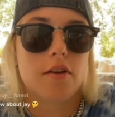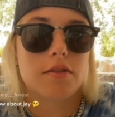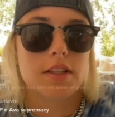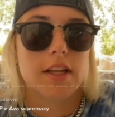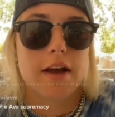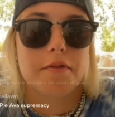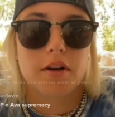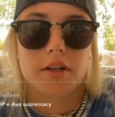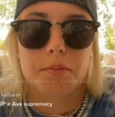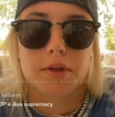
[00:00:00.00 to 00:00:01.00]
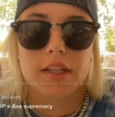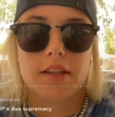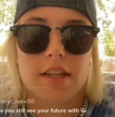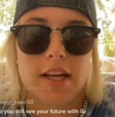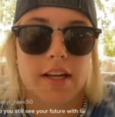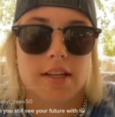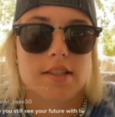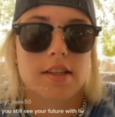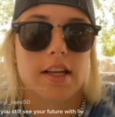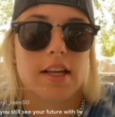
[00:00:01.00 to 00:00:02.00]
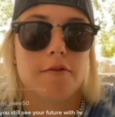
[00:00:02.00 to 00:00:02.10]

Obviously, like, I fucked up with the things, and, like,